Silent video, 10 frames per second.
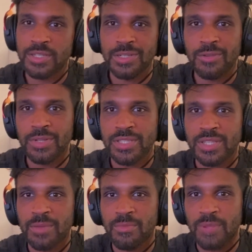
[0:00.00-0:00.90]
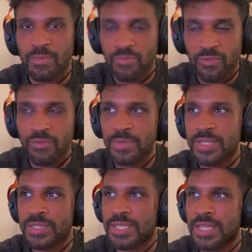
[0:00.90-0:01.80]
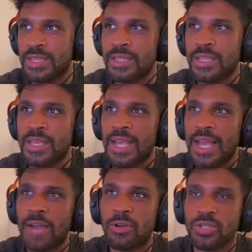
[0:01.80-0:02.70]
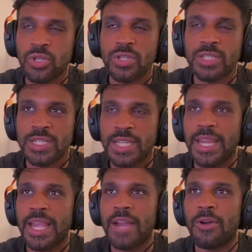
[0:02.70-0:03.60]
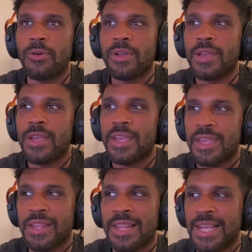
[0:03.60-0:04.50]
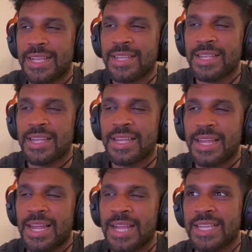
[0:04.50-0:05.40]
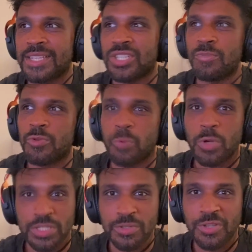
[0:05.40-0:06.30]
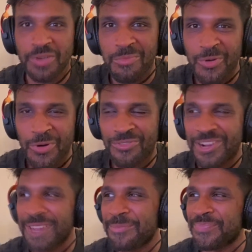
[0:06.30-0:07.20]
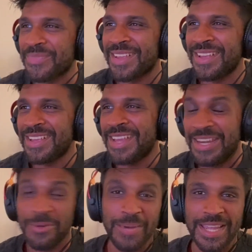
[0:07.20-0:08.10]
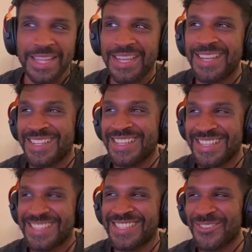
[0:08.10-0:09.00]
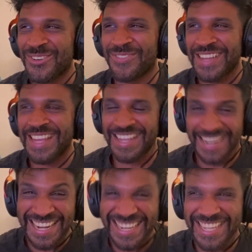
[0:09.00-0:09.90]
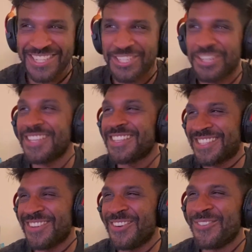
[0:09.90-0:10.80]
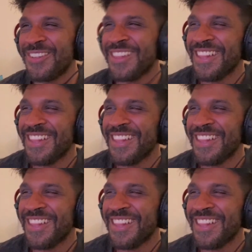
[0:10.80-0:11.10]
to notice the improvements and how her songs are turning out, like, I guess she would want to do it more, right? In a way, it's sort of like an addiction. So,